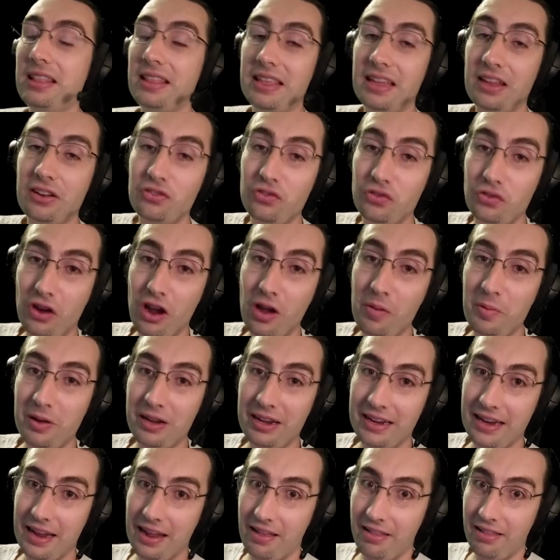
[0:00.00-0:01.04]
The
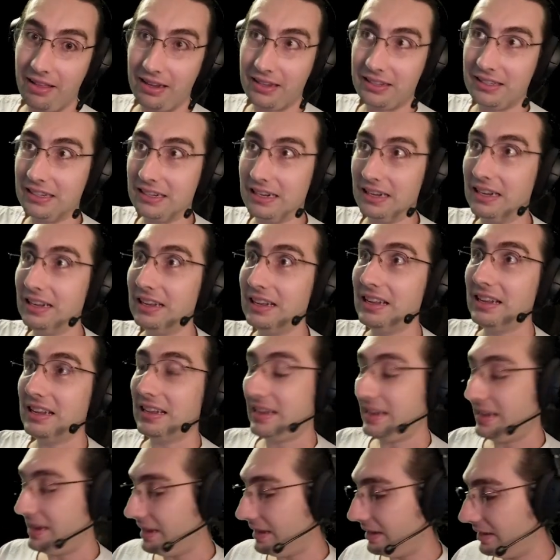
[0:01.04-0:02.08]
Andromeda galaxy
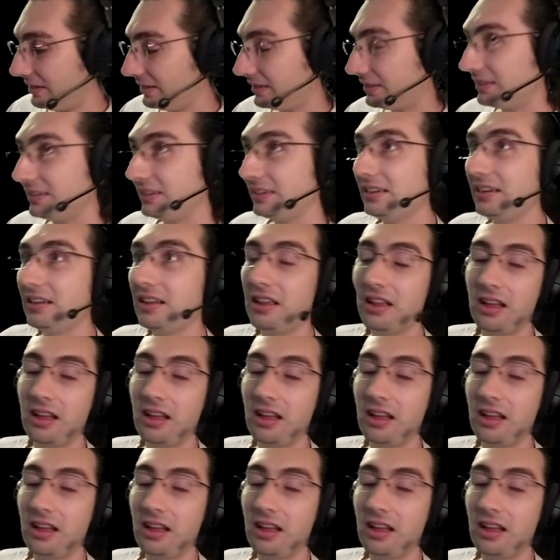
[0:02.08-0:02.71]
is